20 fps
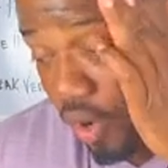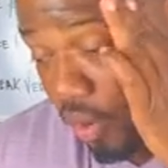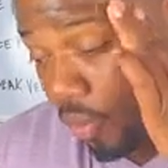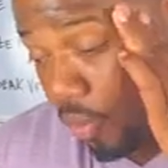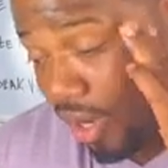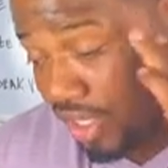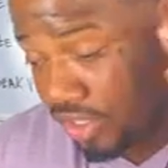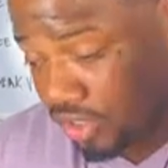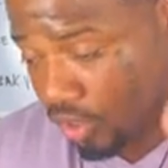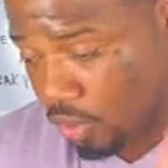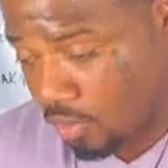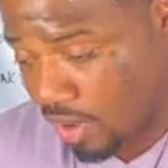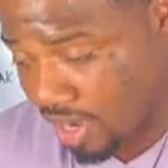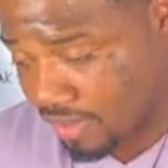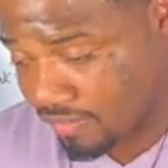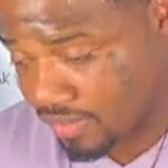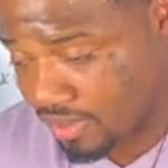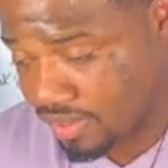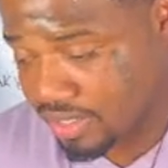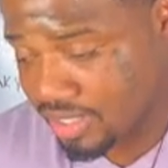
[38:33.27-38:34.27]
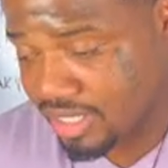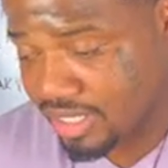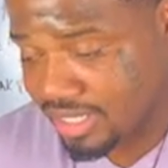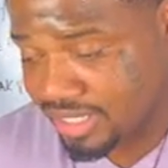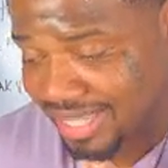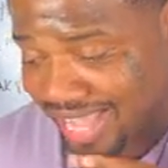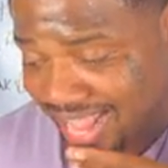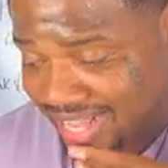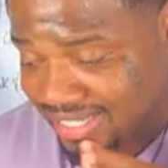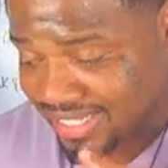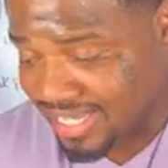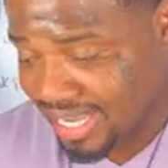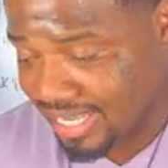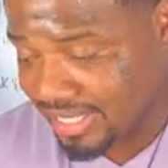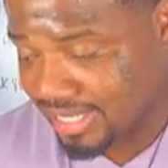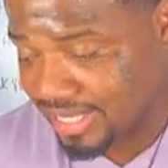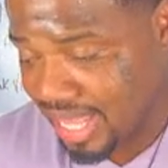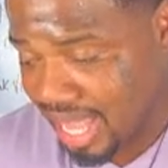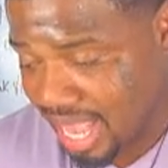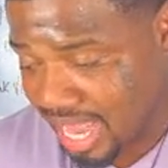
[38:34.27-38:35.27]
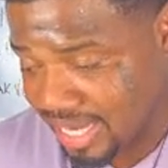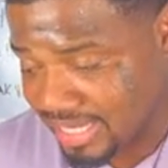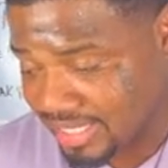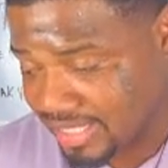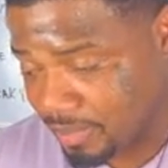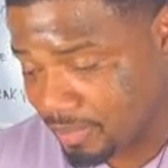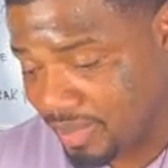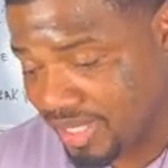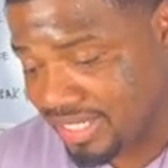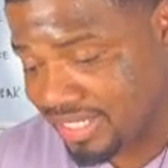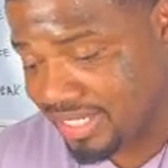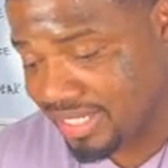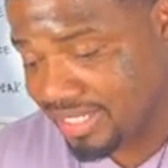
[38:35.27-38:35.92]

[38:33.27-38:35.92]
whatsoever. That said line to be